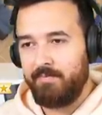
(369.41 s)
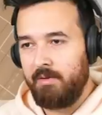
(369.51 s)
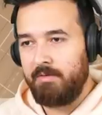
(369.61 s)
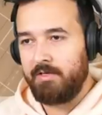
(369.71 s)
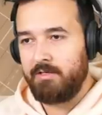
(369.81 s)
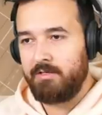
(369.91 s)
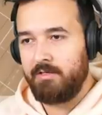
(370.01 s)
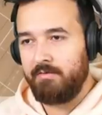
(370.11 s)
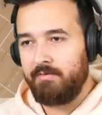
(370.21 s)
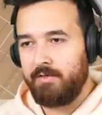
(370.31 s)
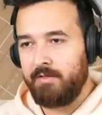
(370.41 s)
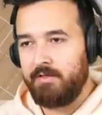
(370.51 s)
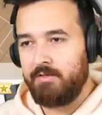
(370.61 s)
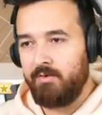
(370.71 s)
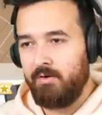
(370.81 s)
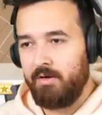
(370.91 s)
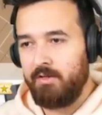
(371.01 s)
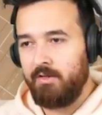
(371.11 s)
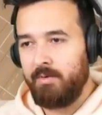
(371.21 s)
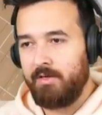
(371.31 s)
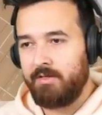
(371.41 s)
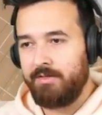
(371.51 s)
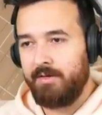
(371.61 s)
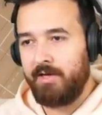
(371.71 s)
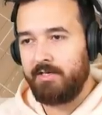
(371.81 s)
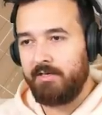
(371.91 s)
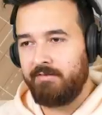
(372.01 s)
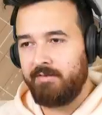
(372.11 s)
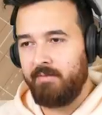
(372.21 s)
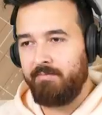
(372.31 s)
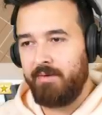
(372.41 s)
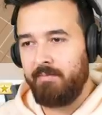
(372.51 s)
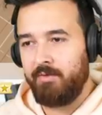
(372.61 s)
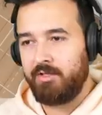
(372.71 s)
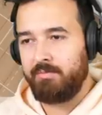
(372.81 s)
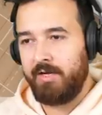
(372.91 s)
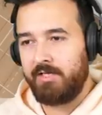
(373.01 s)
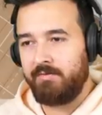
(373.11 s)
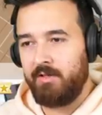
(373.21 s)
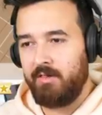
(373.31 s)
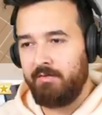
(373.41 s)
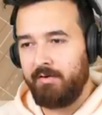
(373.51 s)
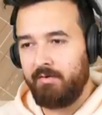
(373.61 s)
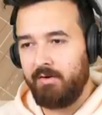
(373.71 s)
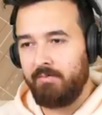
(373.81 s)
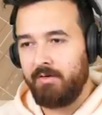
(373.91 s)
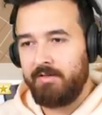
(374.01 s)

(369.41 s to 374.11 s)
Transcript: maybe shift this door a little bit because then it actually gives us a bit more space for the living room.